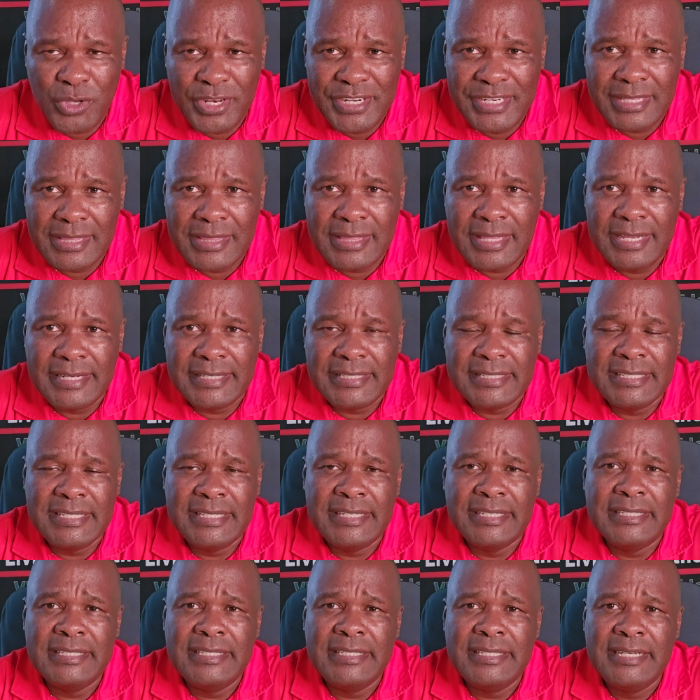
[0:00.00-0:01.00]

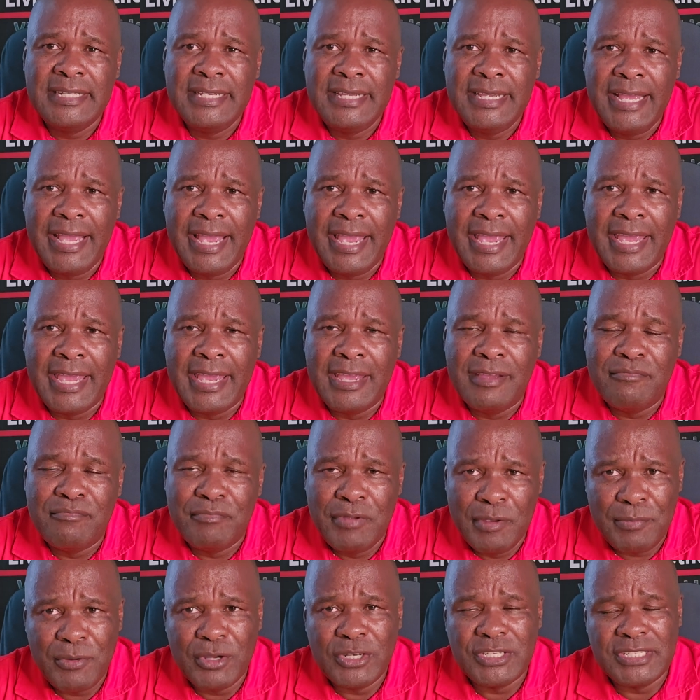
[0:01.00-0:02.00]
2013, uh,
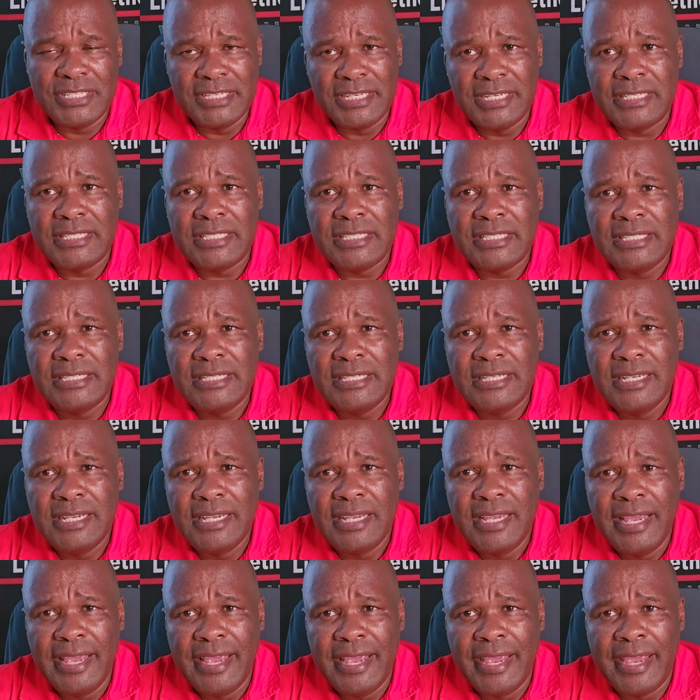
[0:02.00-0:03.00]
people did
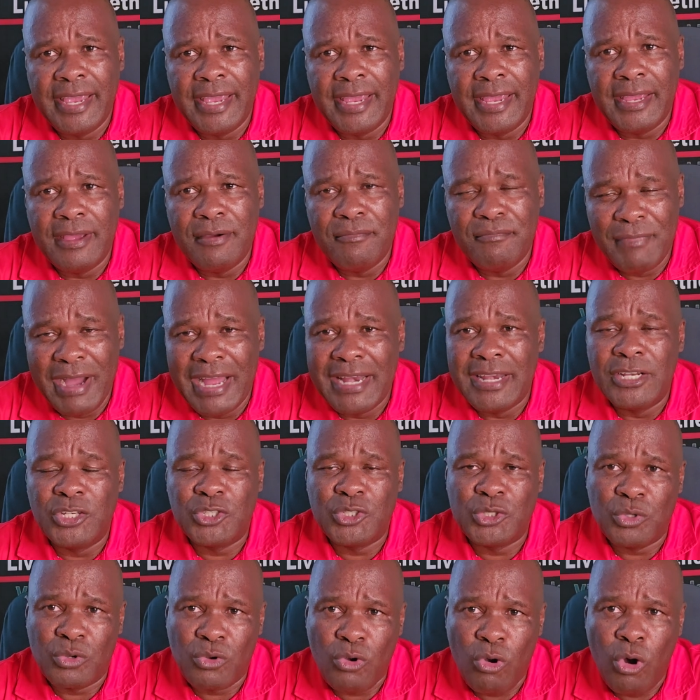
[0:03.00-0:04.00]
uh,
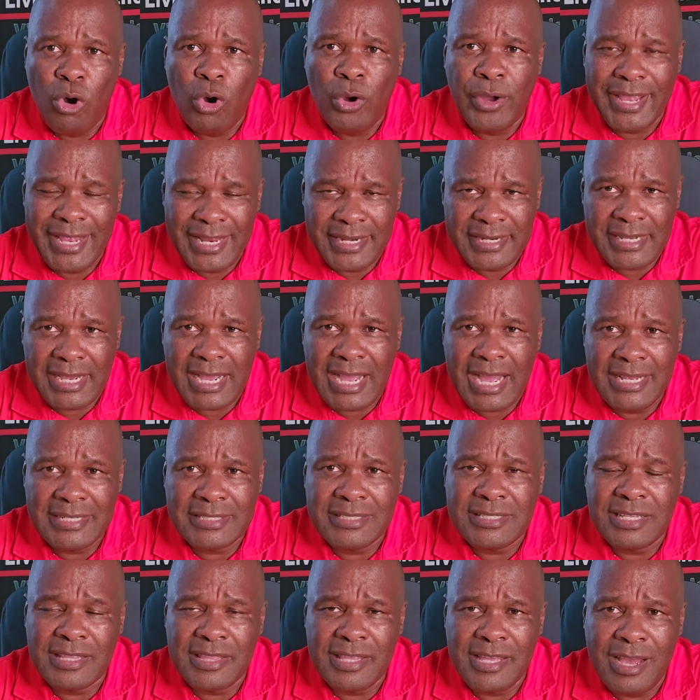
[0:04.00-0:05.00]
manage to go and
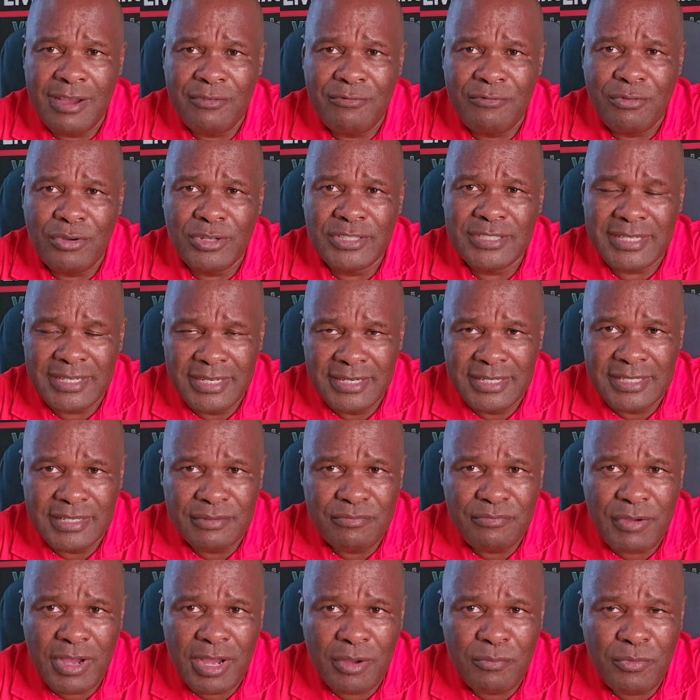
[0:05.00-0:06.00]
cast their votes in
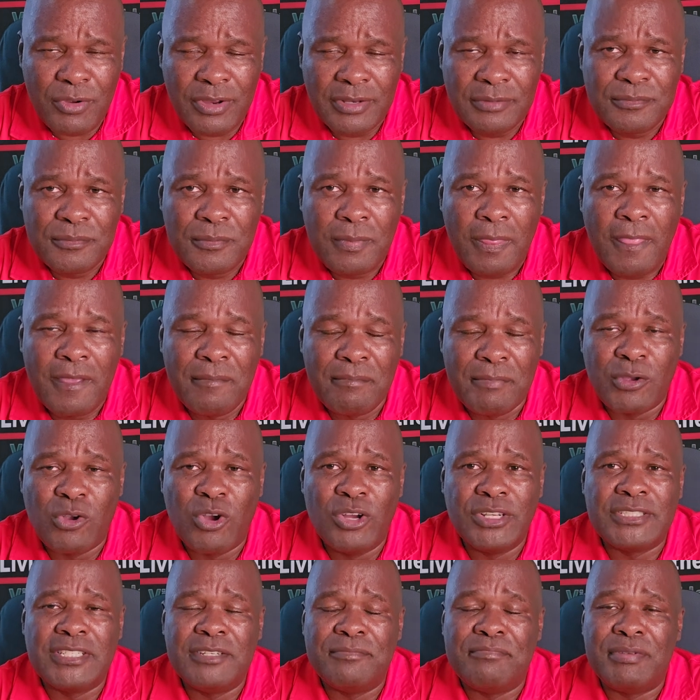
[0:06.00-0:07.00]
Zimbabwe
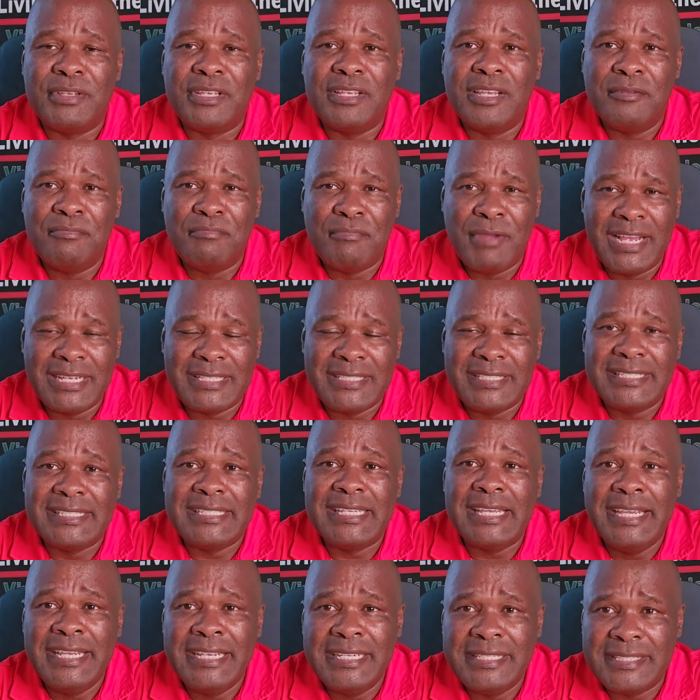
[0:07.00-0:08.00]
because it, be, it makes
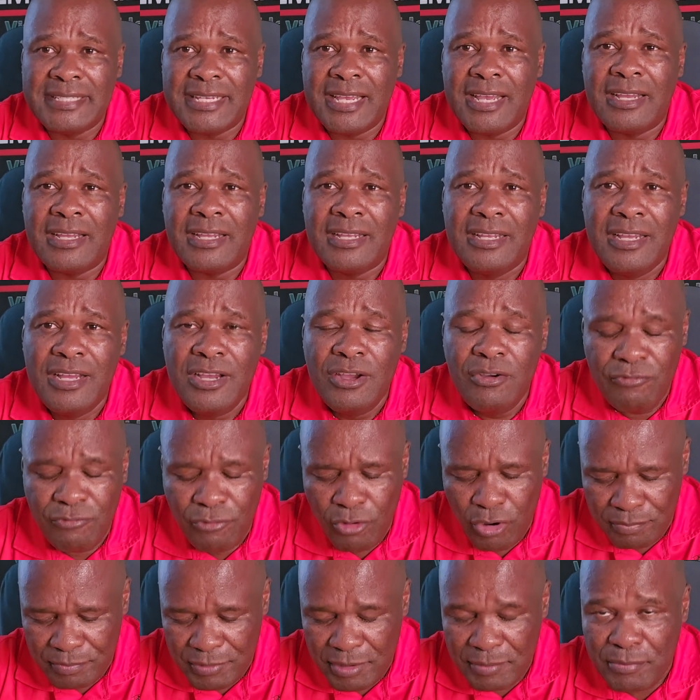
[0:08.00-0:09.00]
it easier
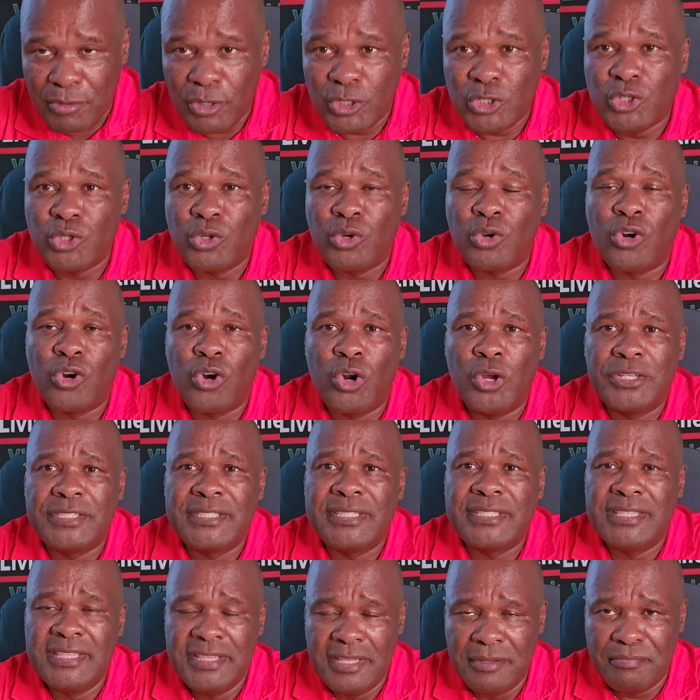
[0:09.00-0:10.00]
for people to
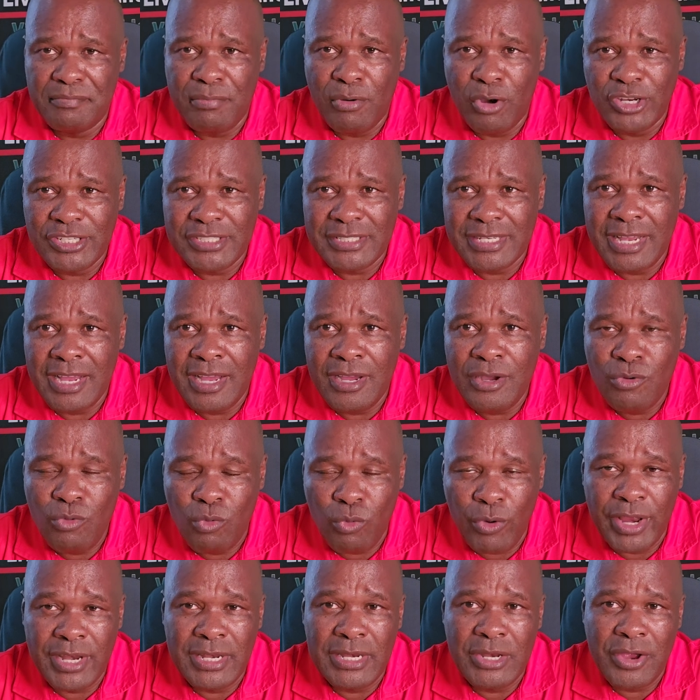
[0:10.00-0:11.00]
cross the border
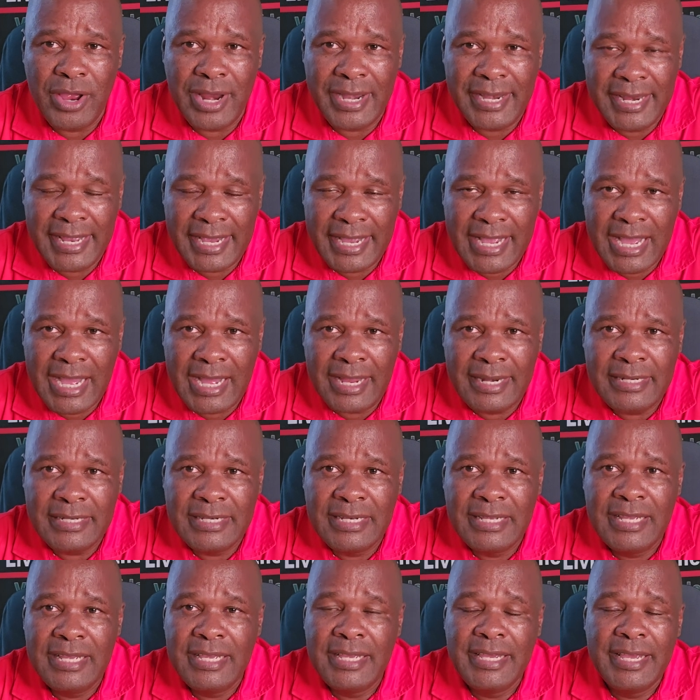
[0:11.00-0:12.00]
when you are legal uh,
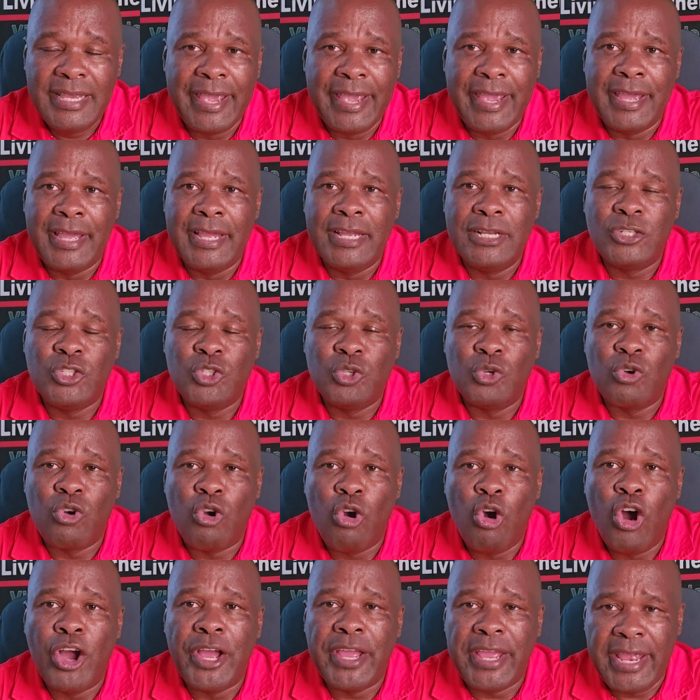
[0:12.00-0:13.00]
to
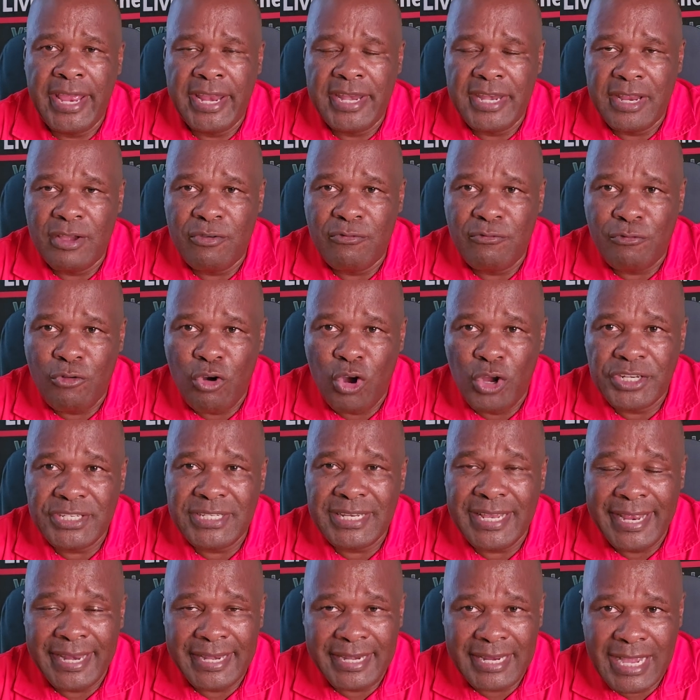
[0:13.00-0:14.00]
go and
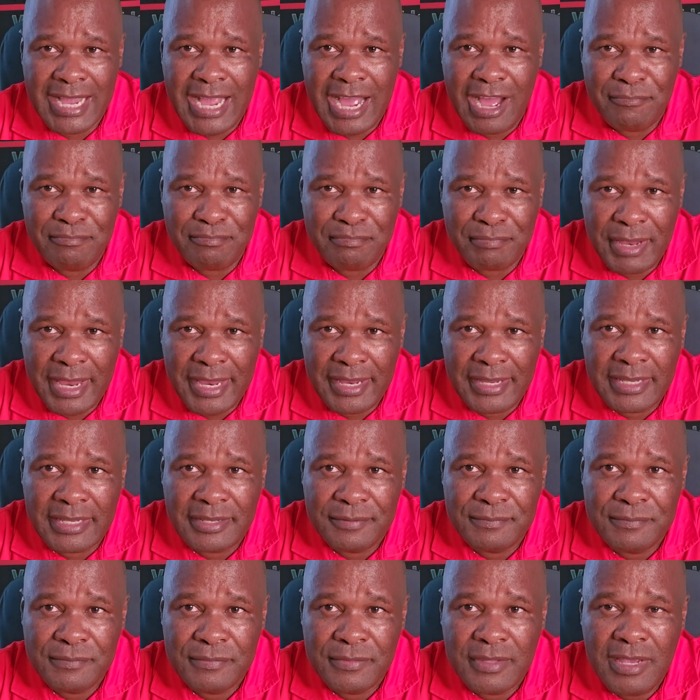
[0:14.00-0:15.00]
vote and come
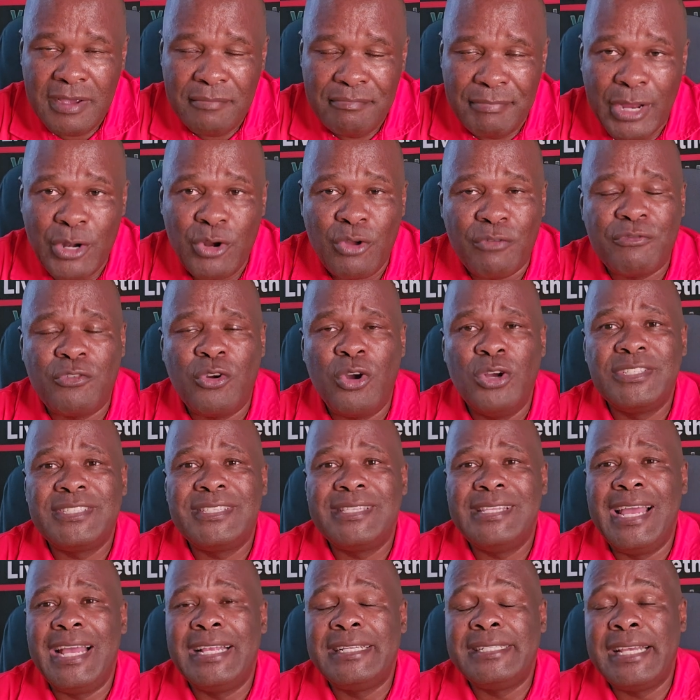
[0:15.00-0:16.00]
back. But of course,
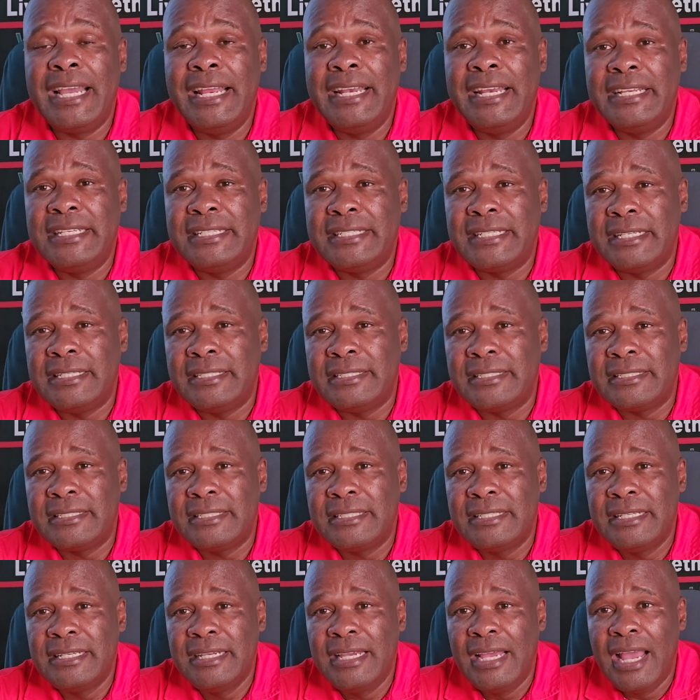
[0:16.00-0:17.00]
there are
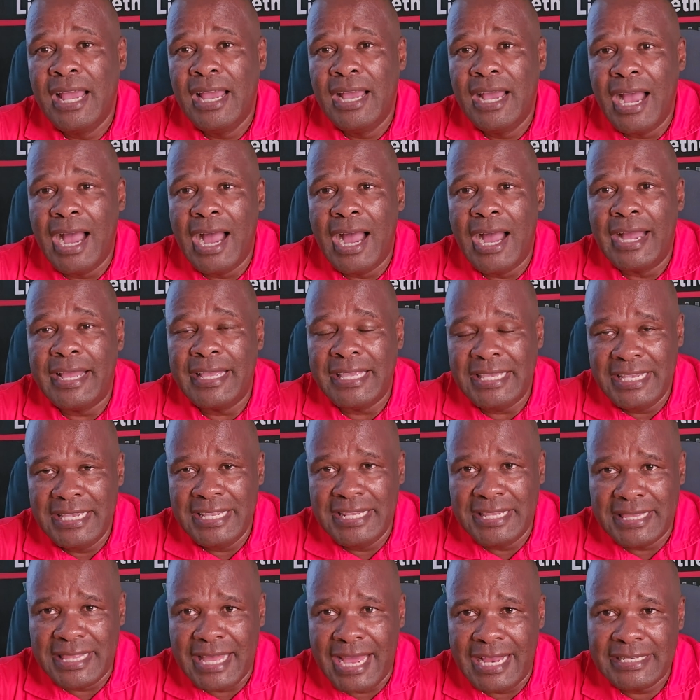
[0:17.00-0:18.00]
challenges uh,
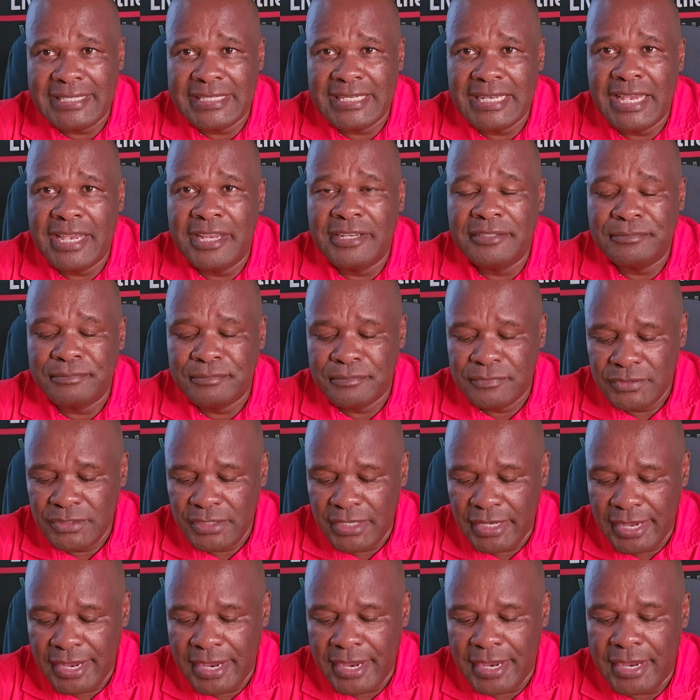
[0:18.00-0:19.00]
in that
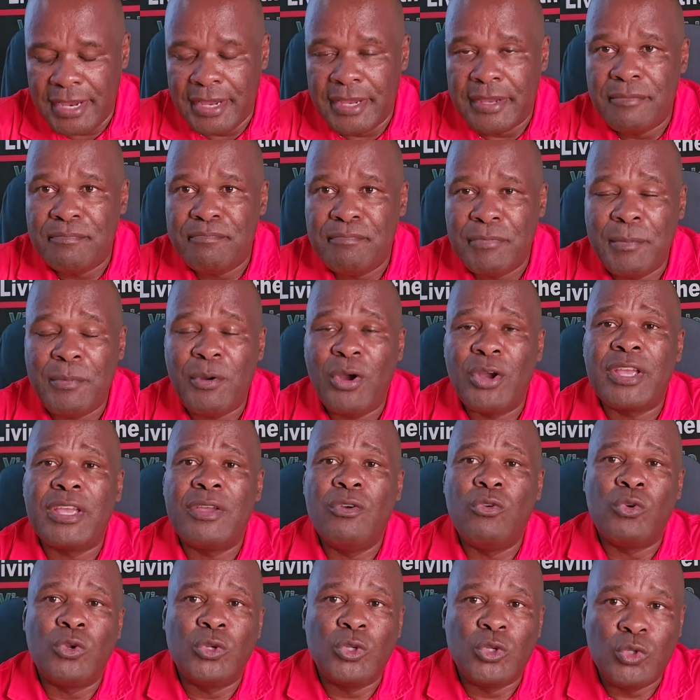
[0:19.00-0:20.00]
uh,
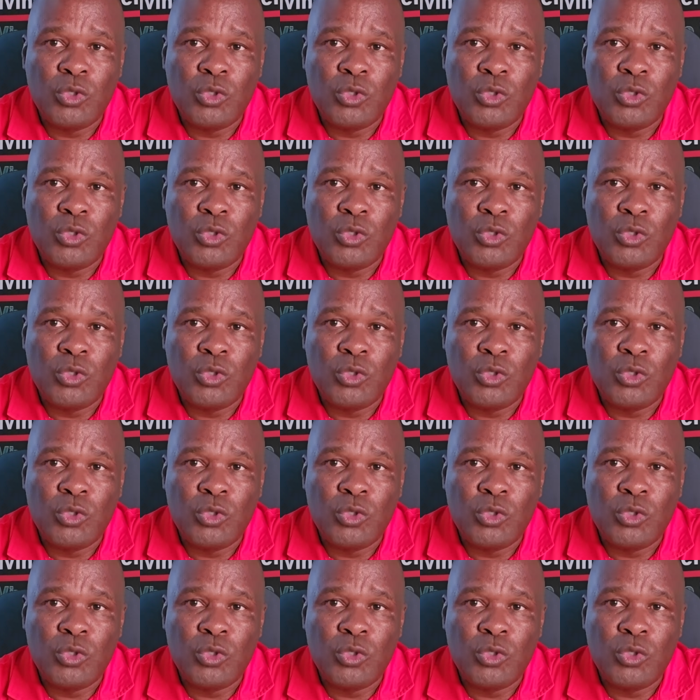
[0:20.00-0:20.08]
people